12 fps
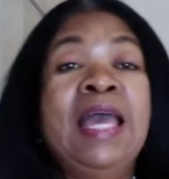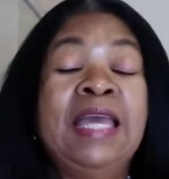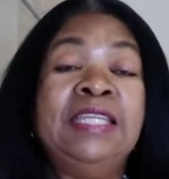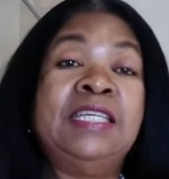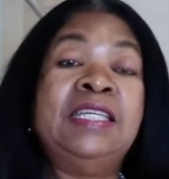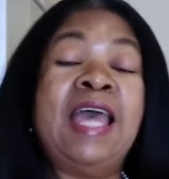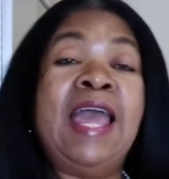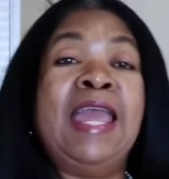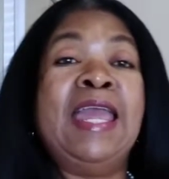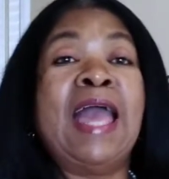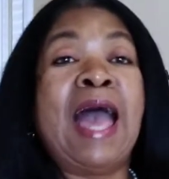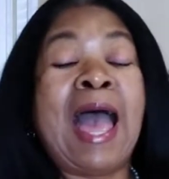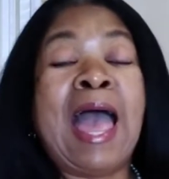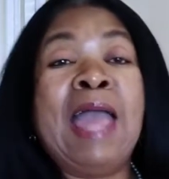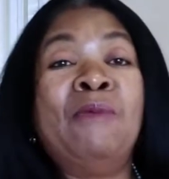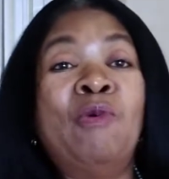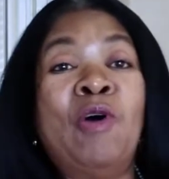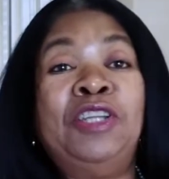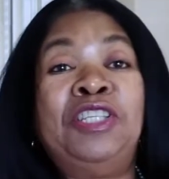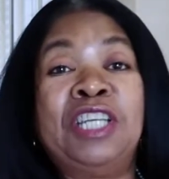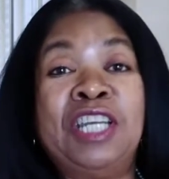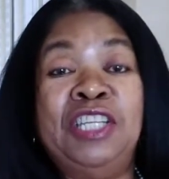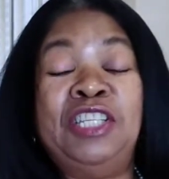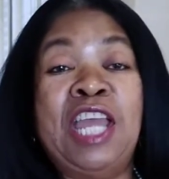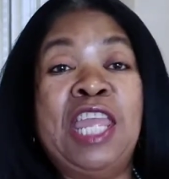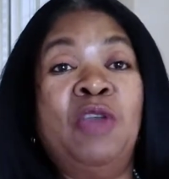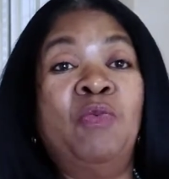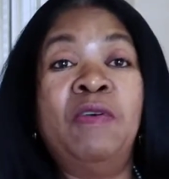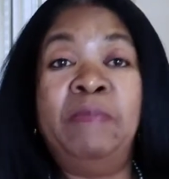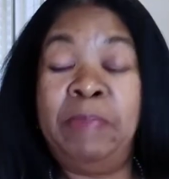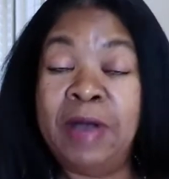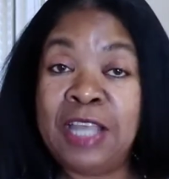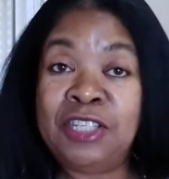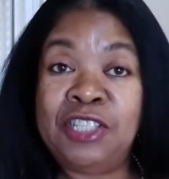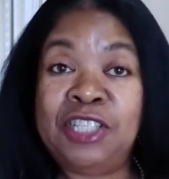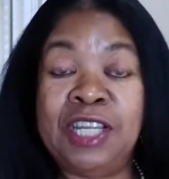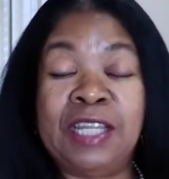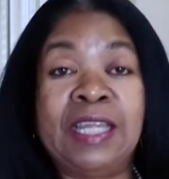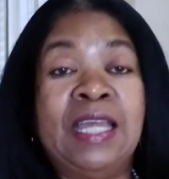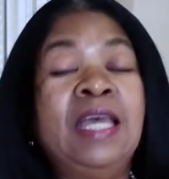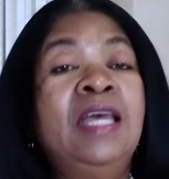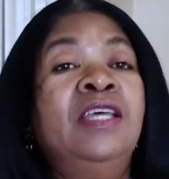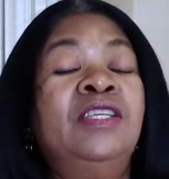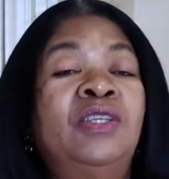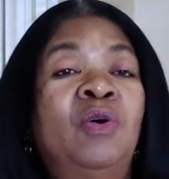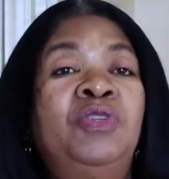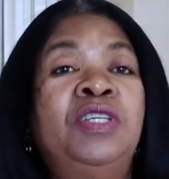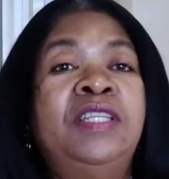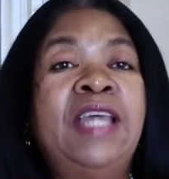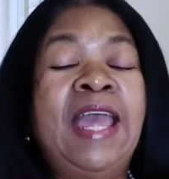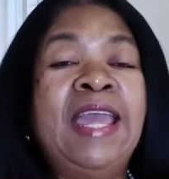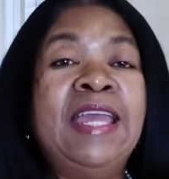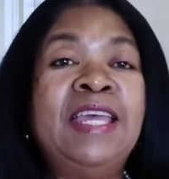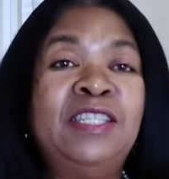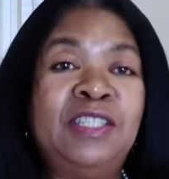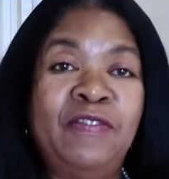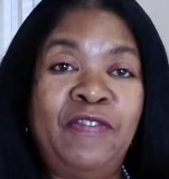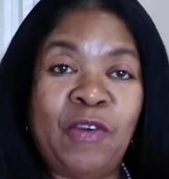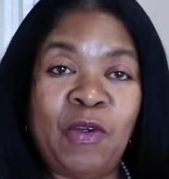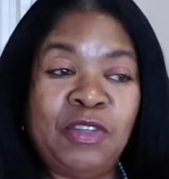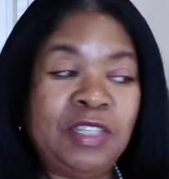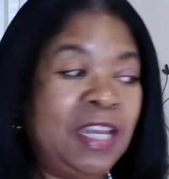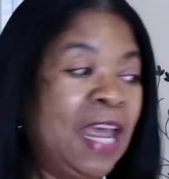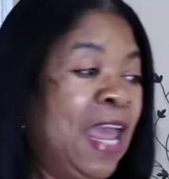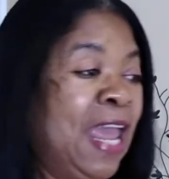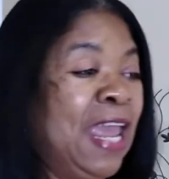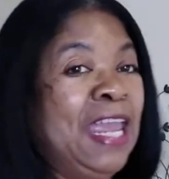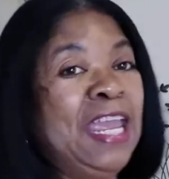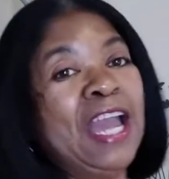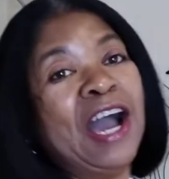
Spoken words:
Today, I want to continue with budgeting. So today is the first day